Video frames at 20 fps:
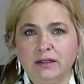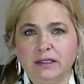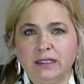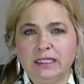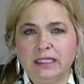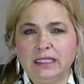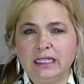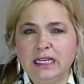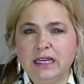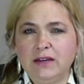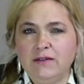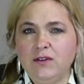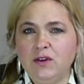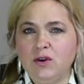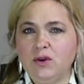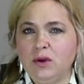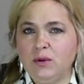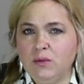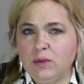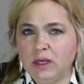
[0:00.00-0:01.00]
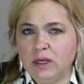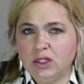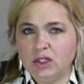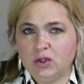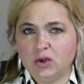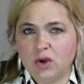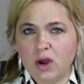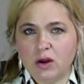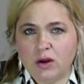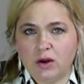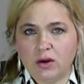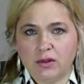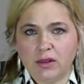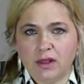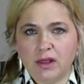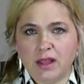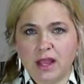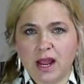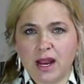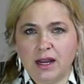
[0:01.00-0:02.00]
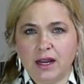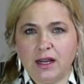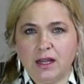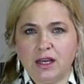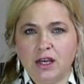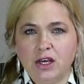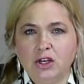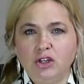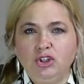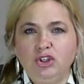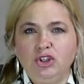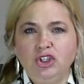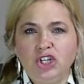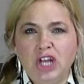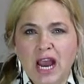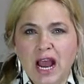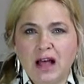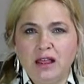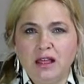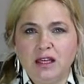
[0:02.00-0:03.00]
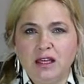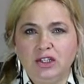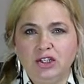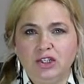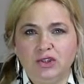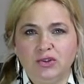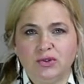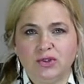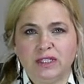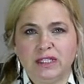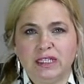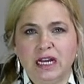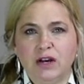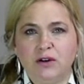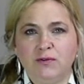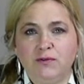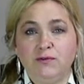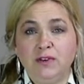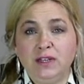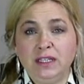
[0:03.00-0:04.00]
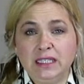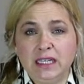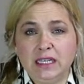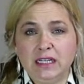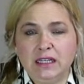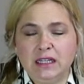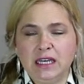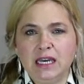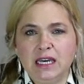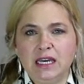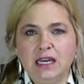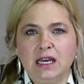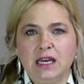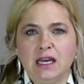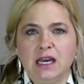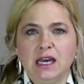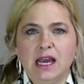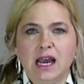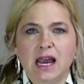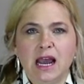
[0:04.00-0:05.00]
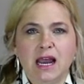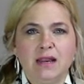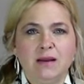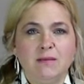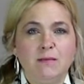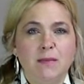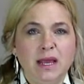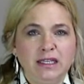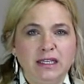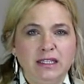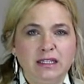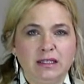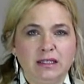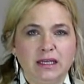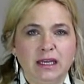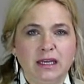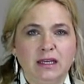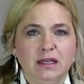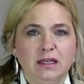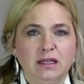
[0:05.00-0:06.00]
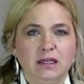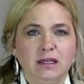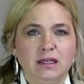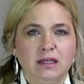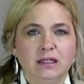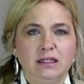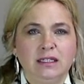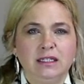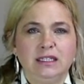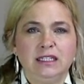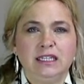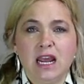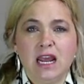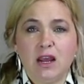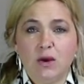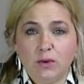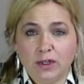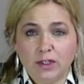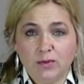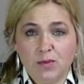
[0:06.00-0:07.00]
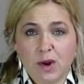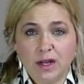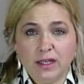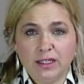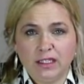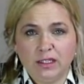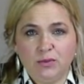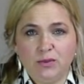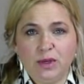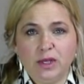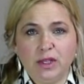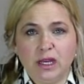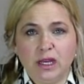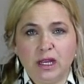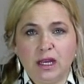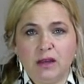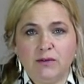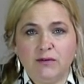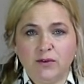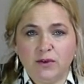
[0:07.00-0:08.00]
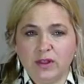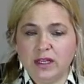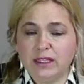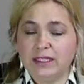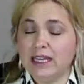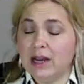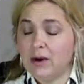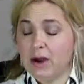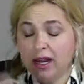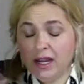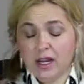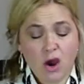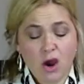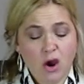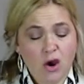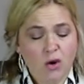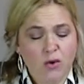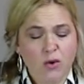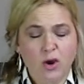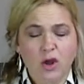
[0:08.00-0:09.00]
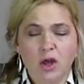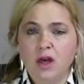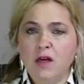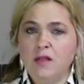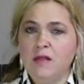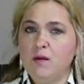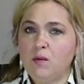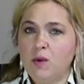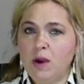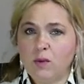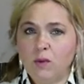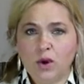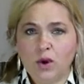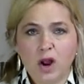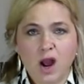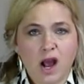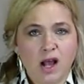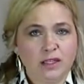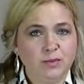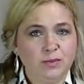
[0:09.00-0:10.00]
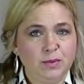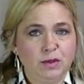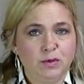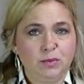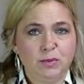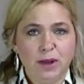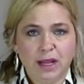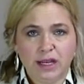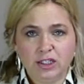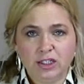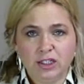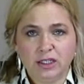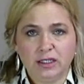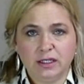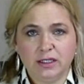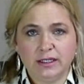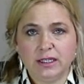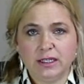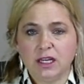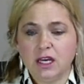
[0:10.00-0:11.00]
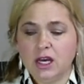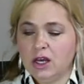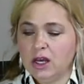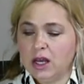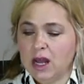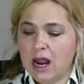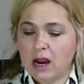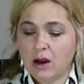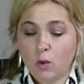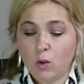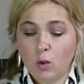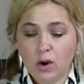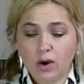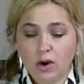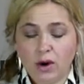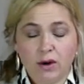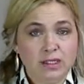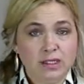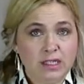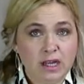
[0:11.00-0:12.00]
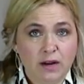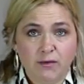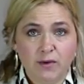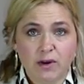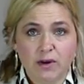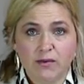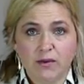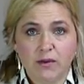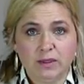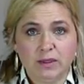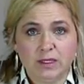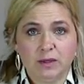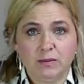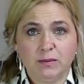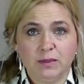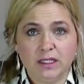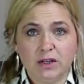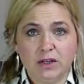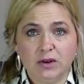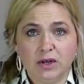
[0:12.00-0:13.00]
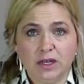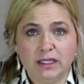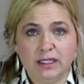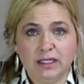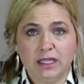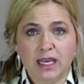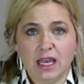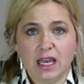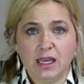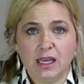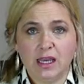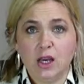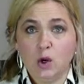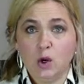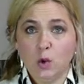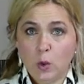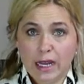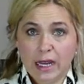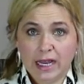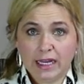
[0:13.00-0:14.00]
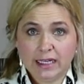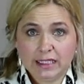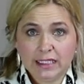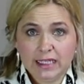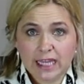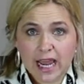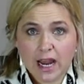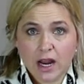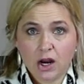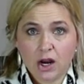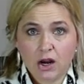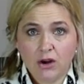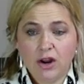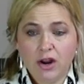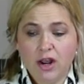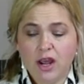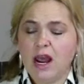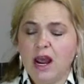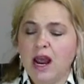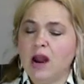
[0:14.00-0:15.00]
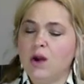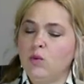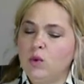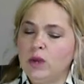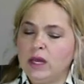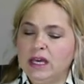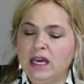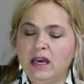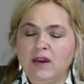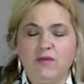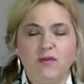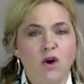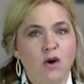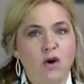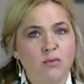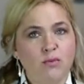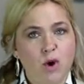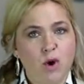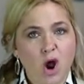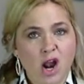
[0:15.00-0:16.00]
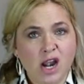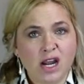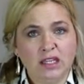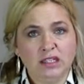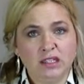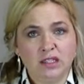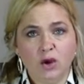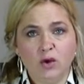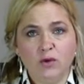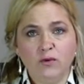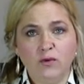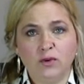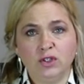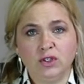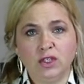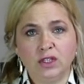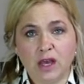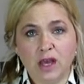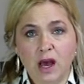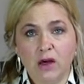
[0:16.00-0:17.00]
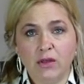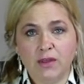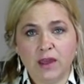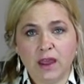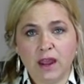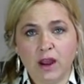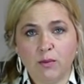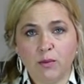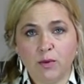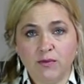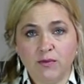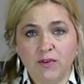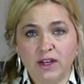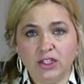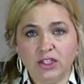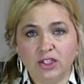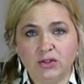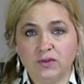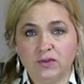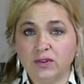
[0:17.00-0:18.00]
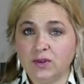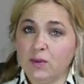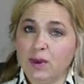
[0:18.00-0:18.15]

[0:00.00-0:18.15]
See if you can be stronger than that. Challenge yourself physically and mentally to take responsibility for this. Now, I know that when we're hospital patients or suffering from some serious thing, we get scared and we give our bodies over to the healthcare professionals.